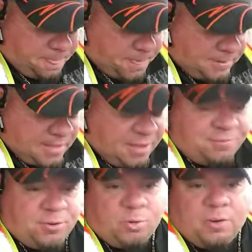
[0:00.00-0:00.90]
DEF
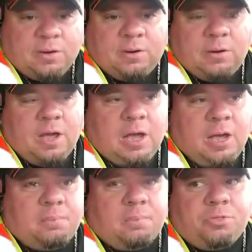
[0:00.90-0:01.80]
fluid
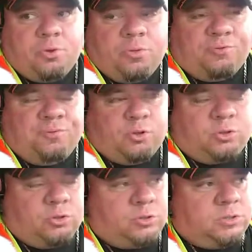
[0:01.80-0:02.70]
through the
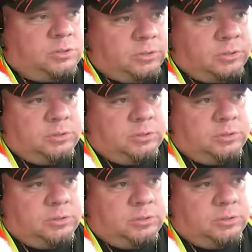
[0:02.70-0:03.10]
filters